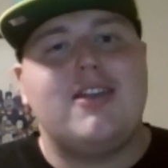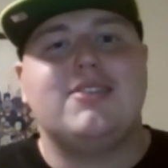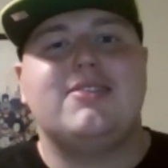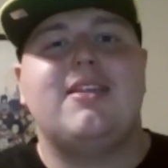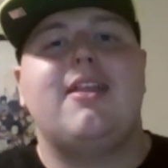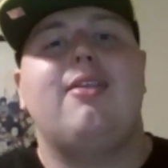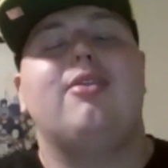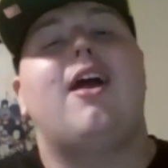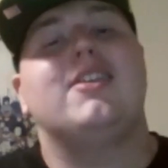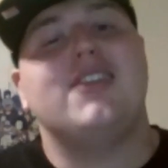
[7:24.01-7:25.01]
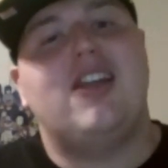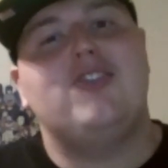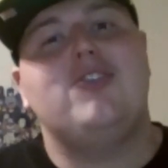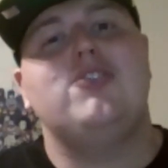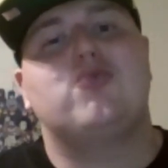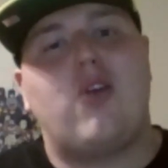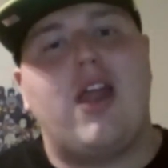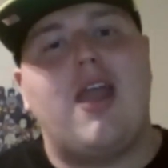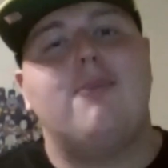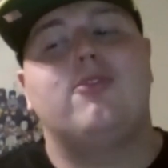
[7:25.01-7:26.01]
and is the Los Angeles
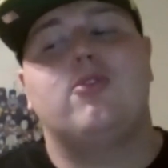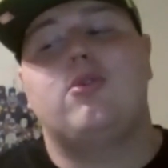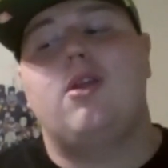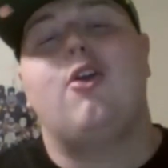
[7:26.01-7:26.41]
Rams